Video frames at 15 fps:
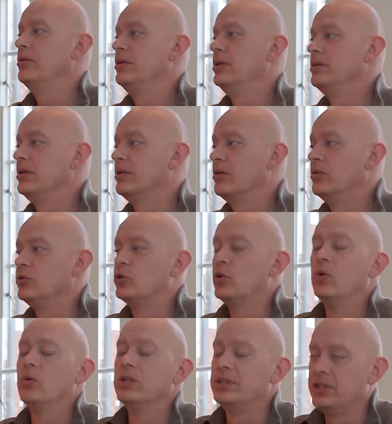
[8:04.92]
the
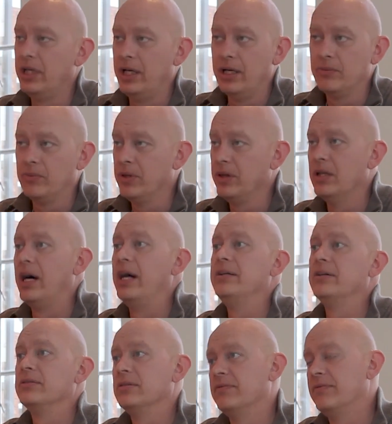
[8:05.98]
control is shared with 9
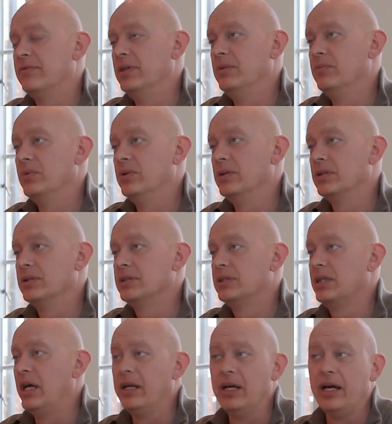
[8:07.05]
other frameworks?
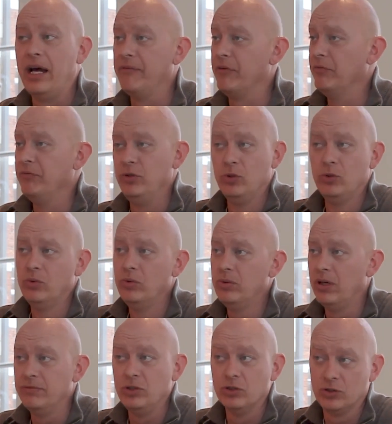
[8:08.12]
Can I have a view
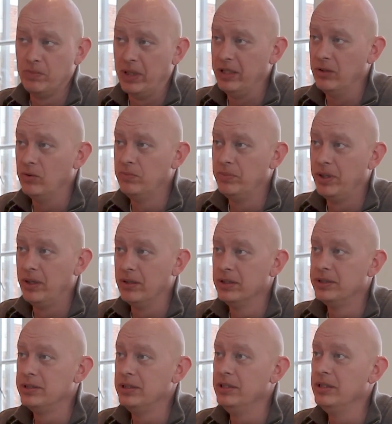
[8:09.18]
of just my own
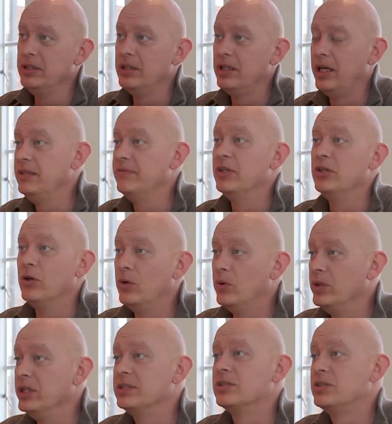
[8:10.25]
policy, even
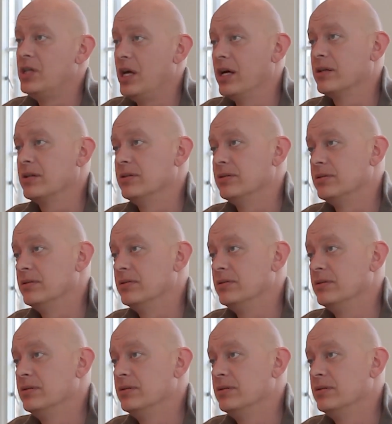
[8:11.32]
though it's a shared control?